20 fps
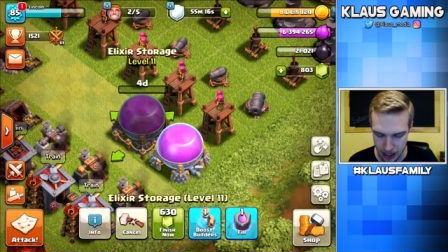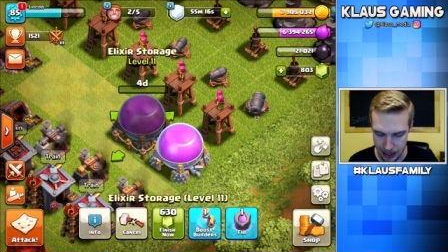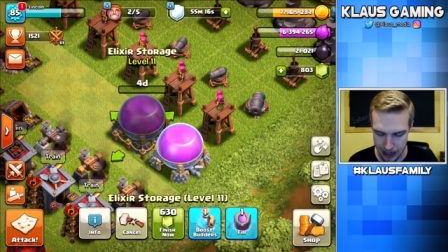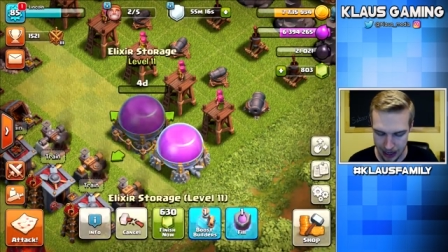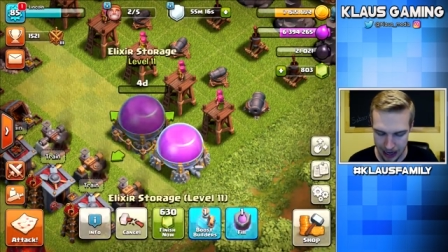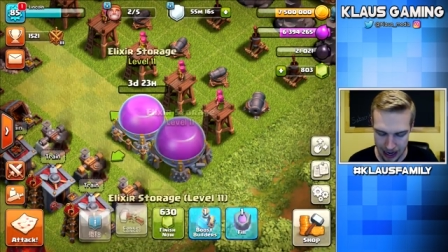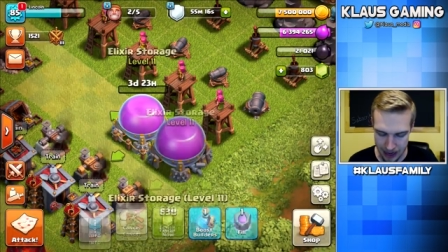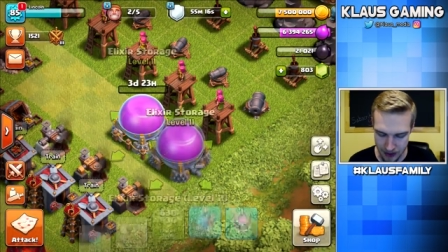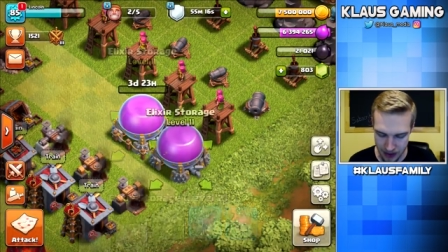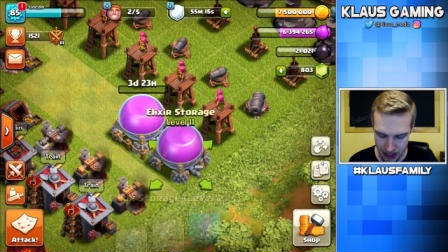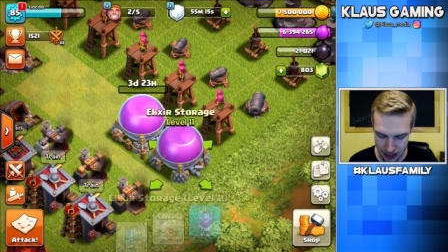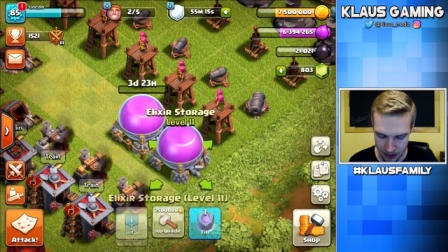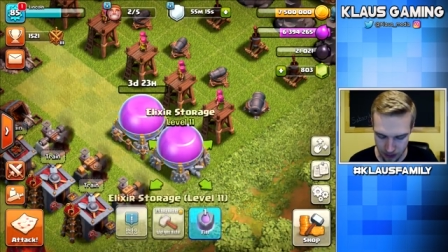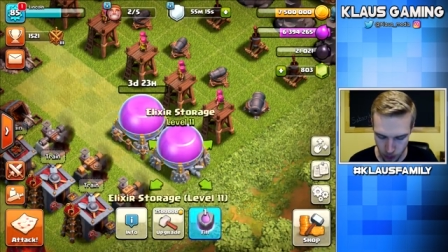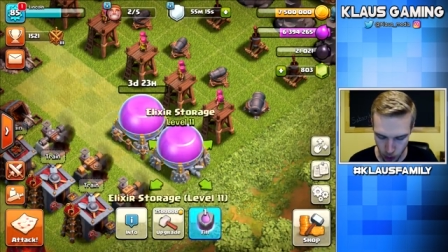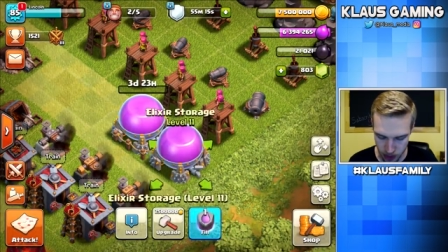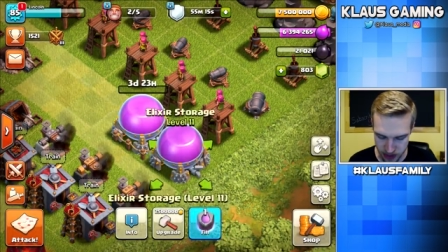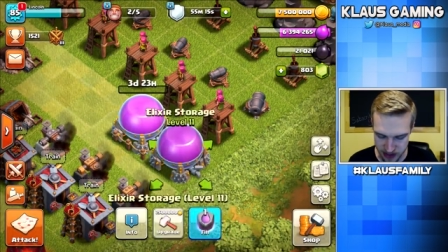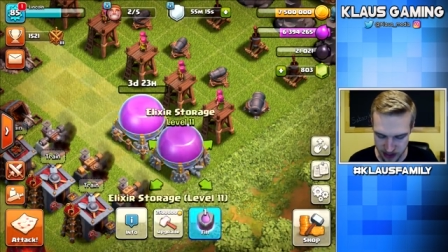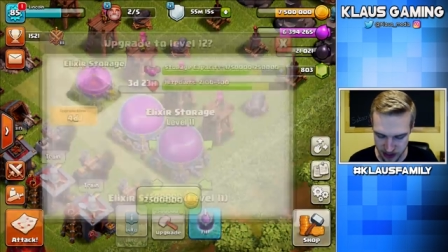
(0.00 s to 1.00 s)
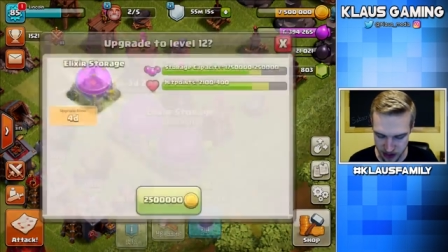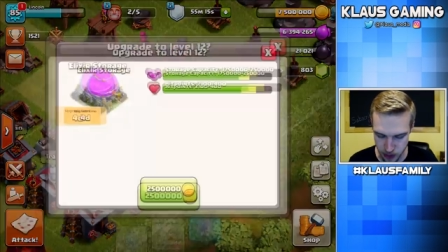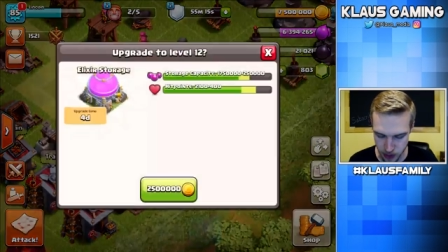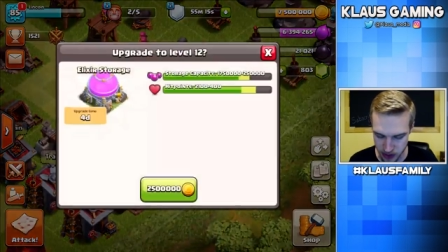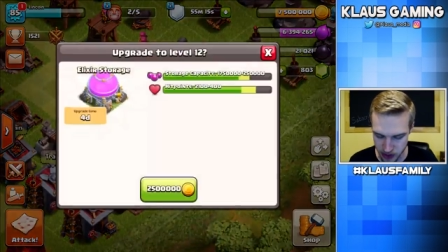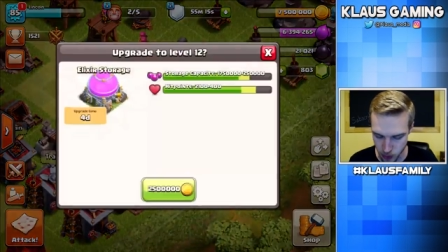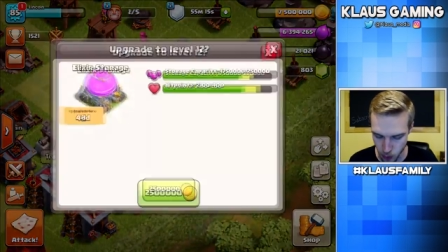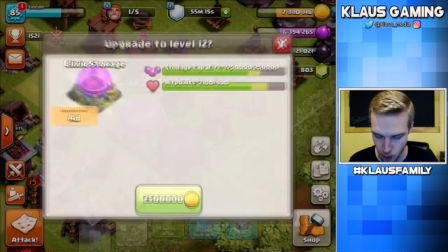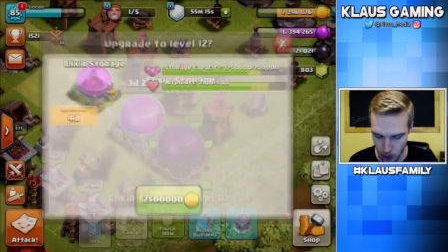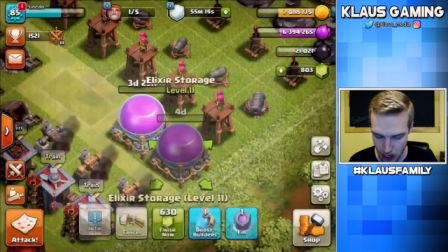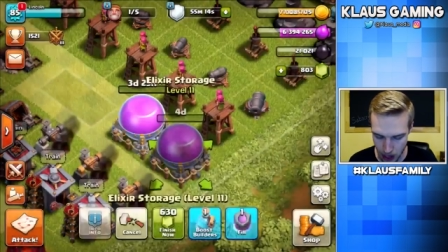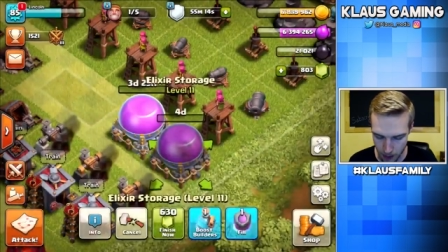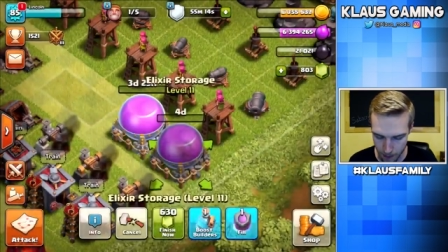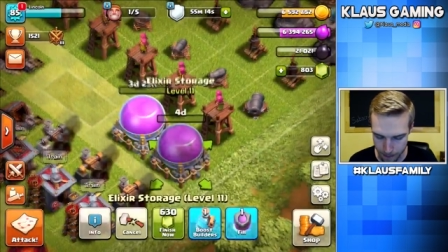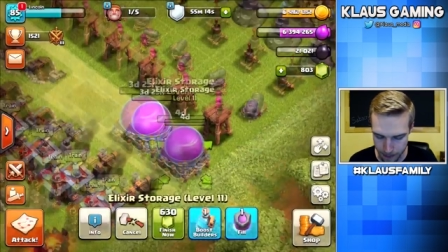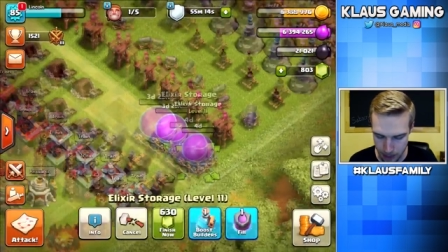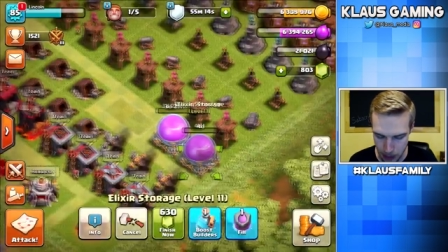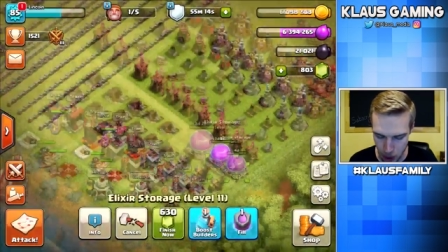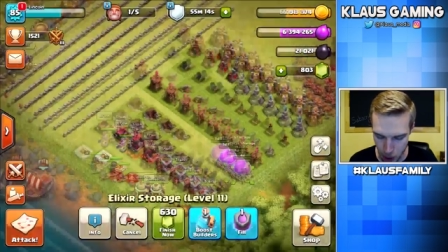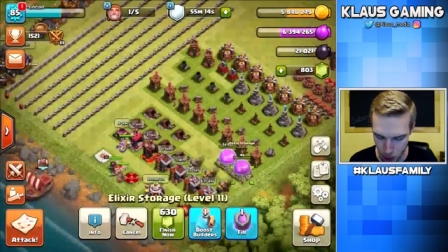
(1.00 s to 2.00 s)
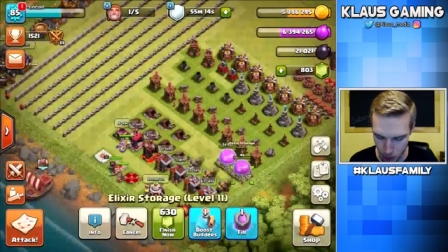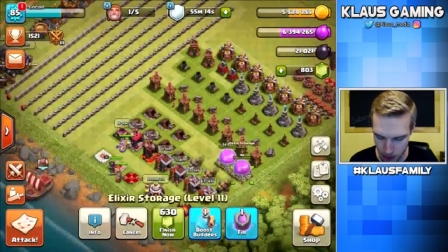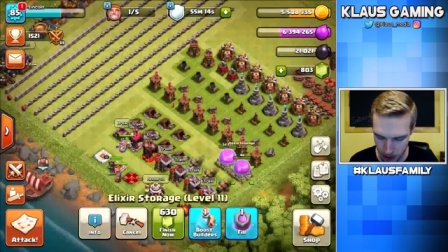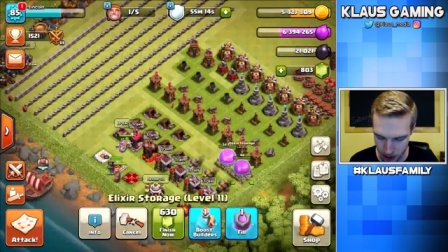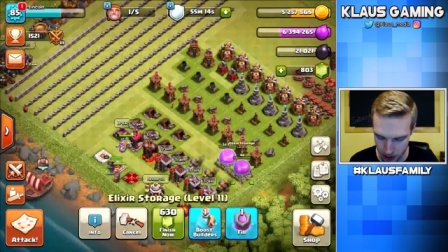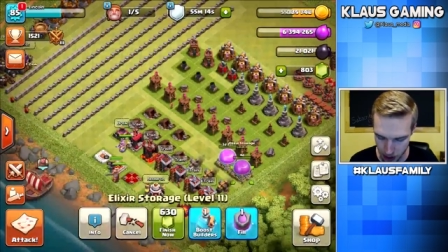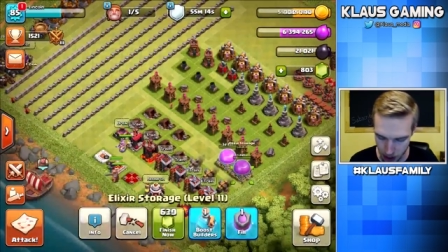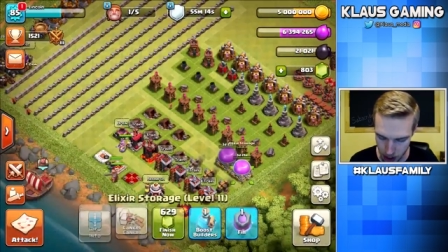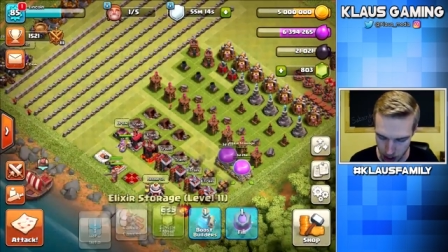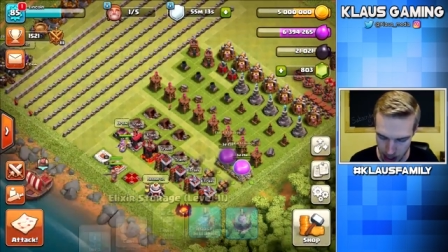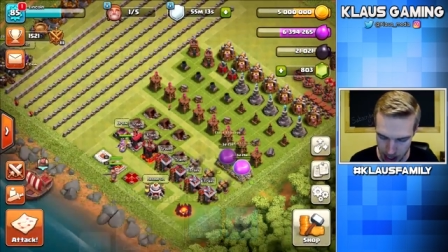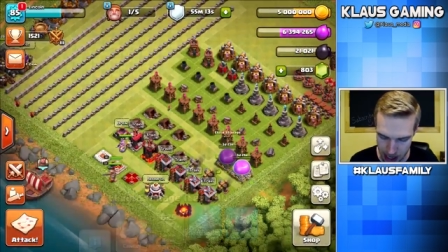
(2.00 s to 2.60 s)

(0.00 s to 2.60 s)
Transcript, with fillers: And then, of course, this one as well. Boom. All